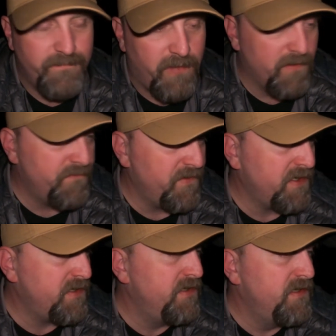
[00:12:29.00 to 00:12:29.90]

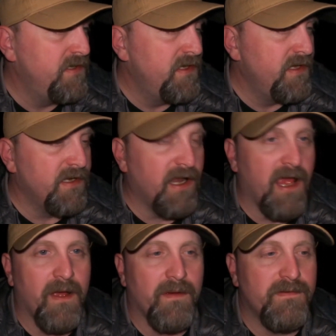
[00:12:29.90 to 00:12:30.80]
Perfect.
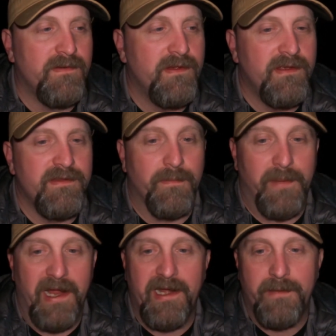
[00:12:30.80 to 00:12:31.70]
Now the
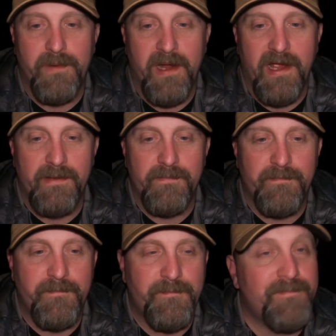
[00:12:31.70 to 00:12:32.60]
bannock bread,
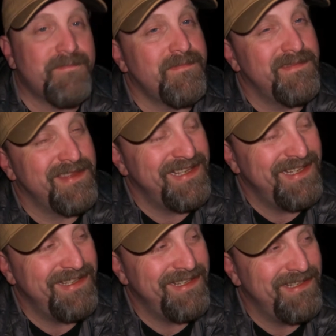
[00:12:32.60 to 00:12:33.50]

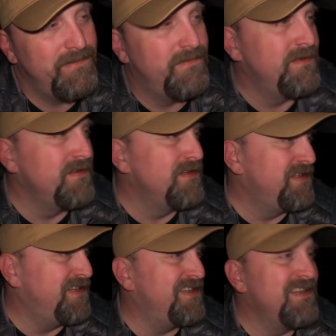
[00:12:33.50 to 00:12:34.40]

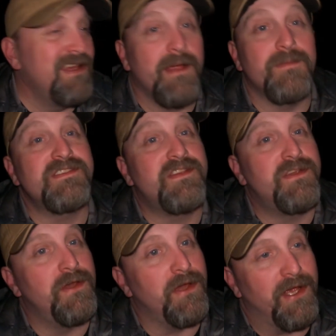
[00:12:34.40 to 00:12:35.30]
it was
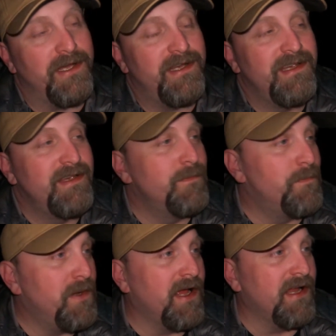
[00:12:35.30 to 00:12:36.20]
good,
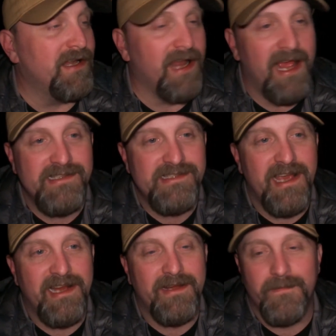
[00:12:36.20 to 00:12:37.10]
but last
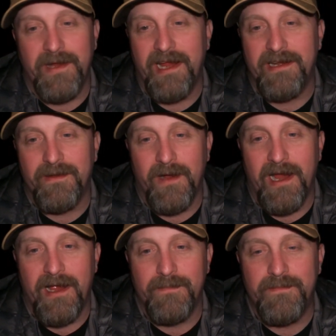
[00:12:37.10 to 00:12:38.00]
second we had to
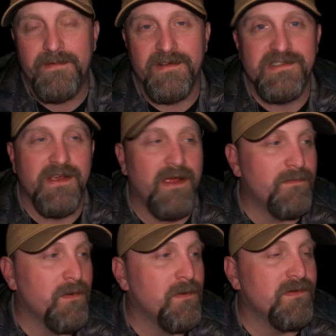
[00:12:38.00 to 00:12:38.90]
grab
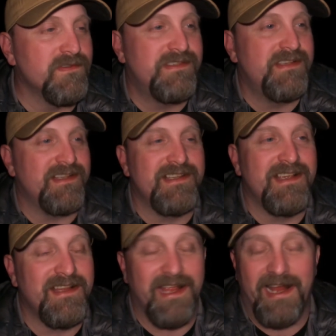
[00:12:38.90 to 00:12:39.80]
croissant rolls, and
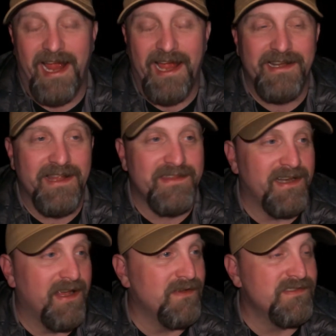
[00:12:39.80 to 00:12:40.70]
they had
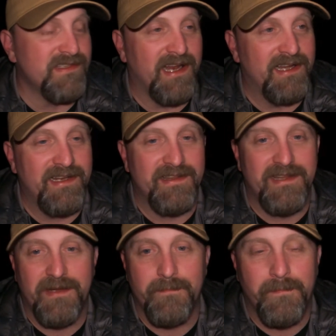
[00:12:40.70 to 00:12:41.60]
nothing else, and I didn't
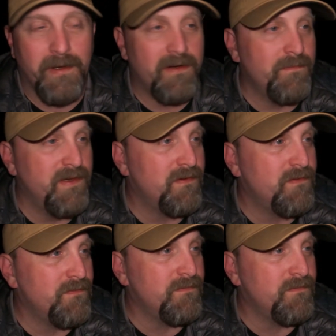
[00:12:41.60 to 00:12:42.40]
think buttermilk